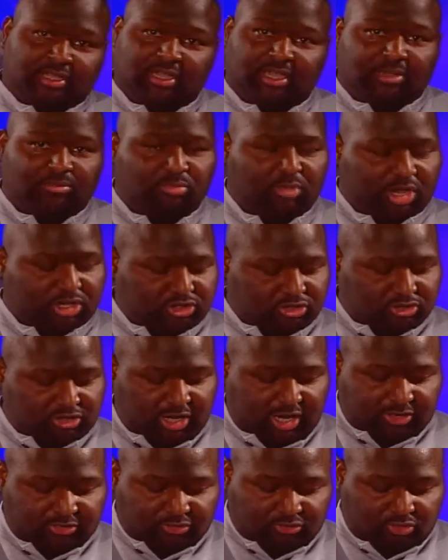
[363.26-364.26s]
Makes your
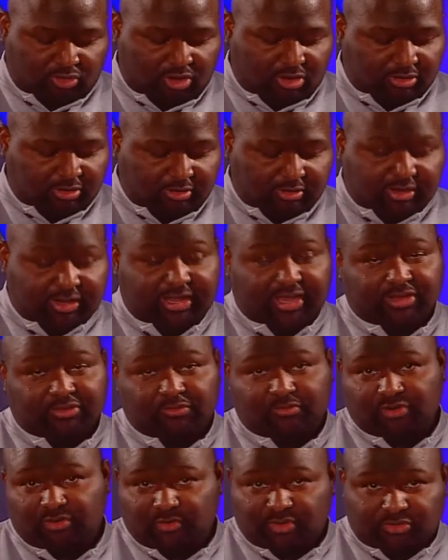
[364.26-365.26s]
deck stronger. He has
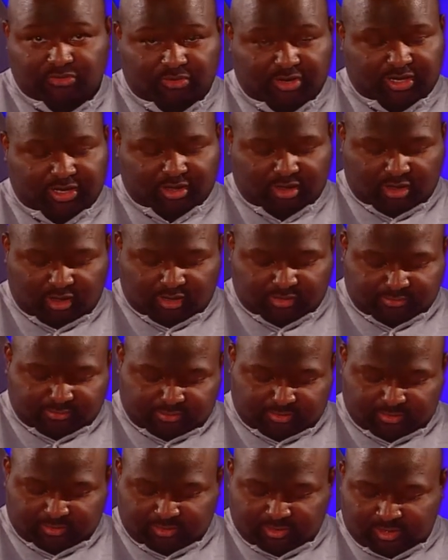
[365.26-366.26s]
free retreat
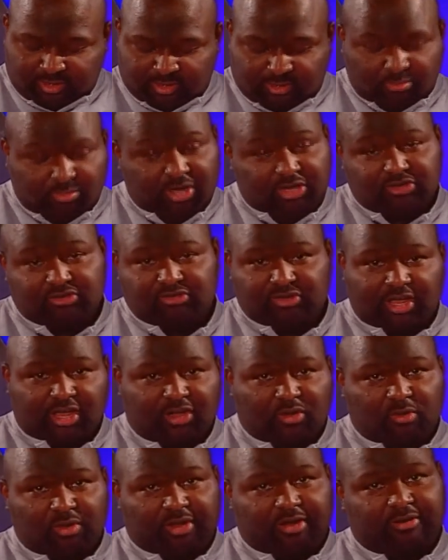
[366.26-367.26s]
cost. Makes your deck
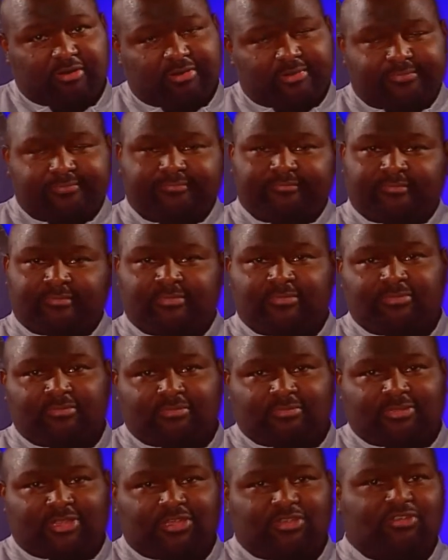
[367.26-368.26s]
quicker.
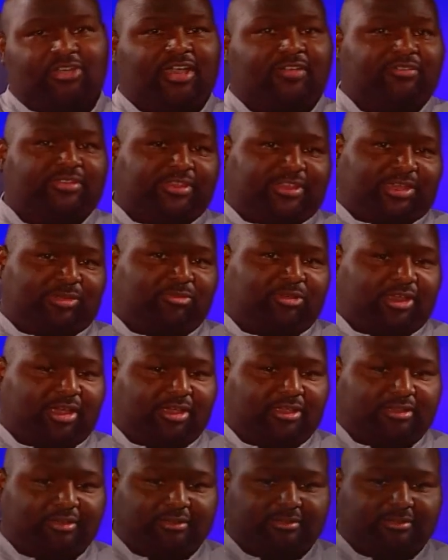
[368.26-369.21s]
Then you have a theme deck.